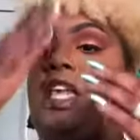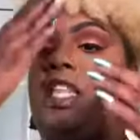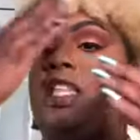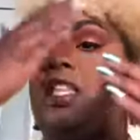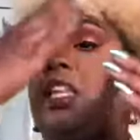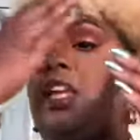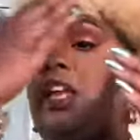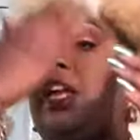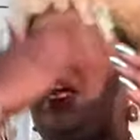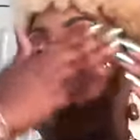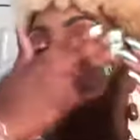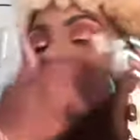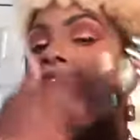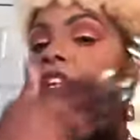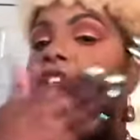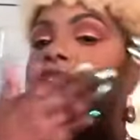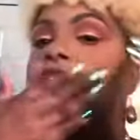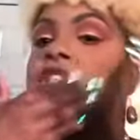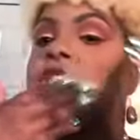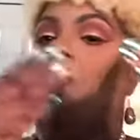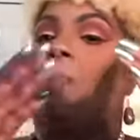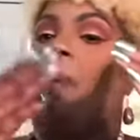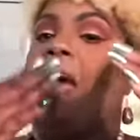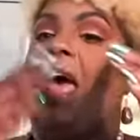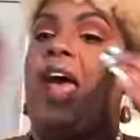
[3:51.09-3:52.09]
and then I kind of
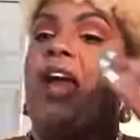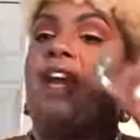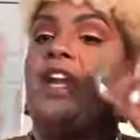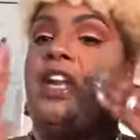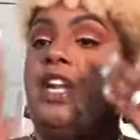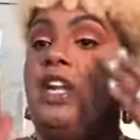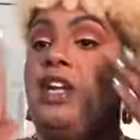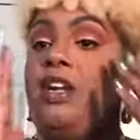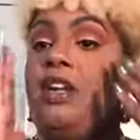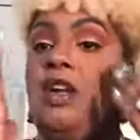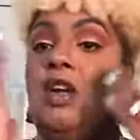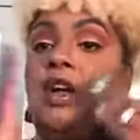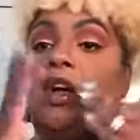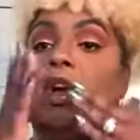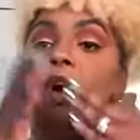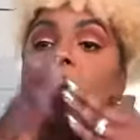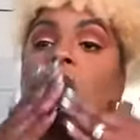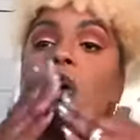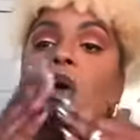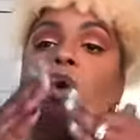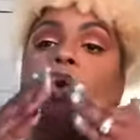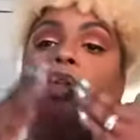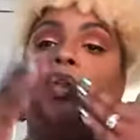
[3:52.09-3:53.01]
just pat it all